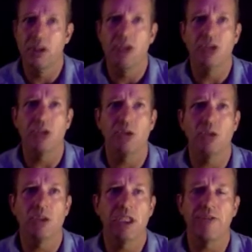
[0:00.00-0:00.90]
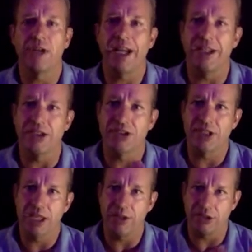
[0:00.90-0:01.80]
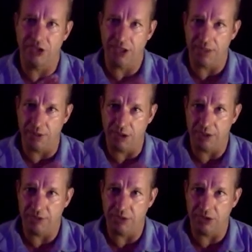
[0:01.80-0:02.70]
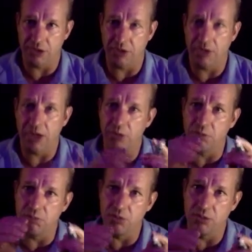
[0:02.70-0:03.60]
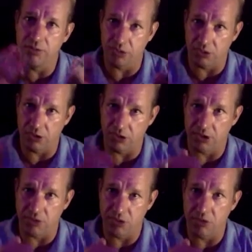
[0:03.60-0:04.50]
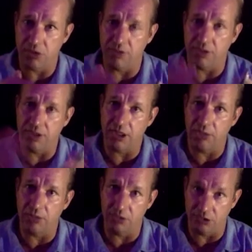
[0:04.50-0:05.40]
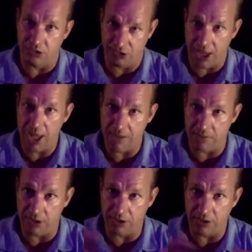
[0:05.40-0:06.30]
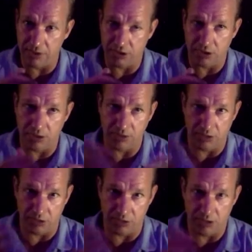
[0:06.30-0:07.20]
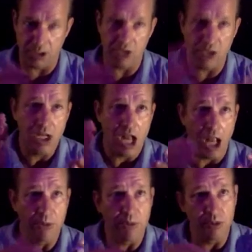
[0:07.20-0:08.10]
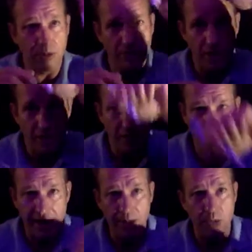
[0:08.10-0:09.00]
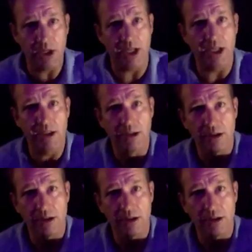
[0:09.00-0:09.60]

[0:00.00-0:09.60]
So if I had to stay on the same indifference curve, I would move, according to the substitution effect, I would, same indifference curve, starts with an S, I would move that way